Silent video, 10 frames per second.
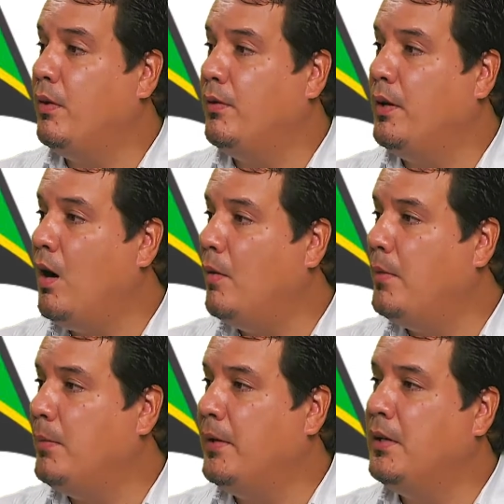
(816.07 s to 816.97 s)
of the
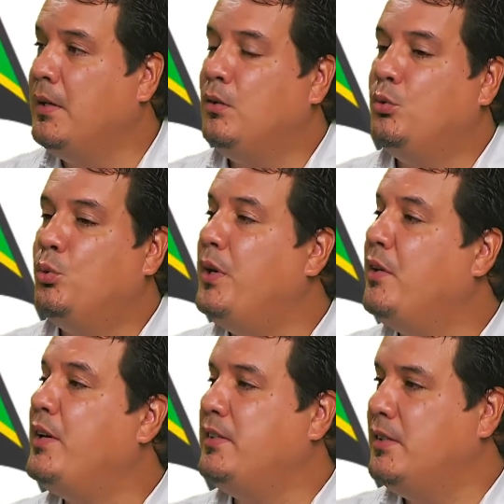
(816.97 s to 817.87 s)
government to
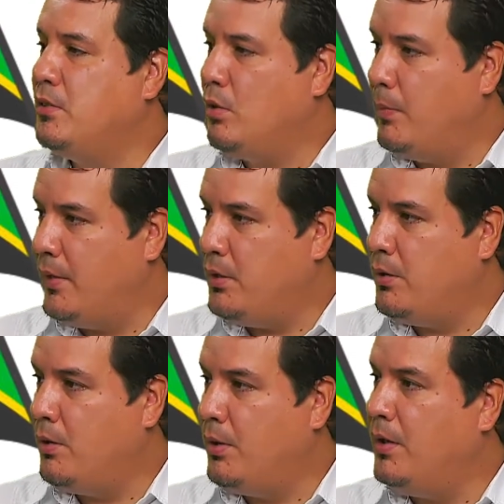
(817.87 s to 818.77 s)
increase this
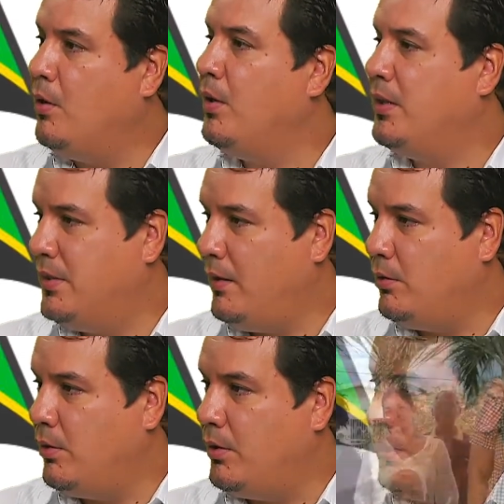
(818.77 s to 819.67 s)
cooperation in other
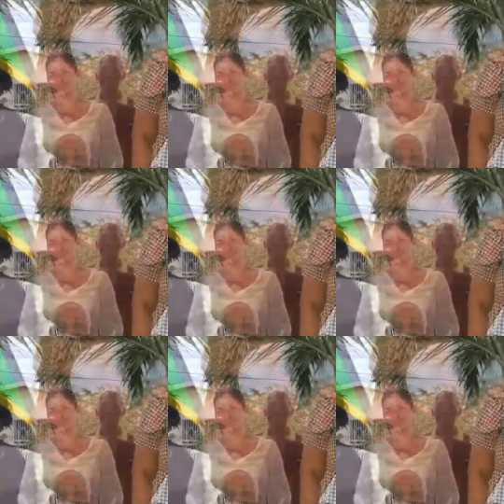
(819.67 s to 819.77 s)
sectors.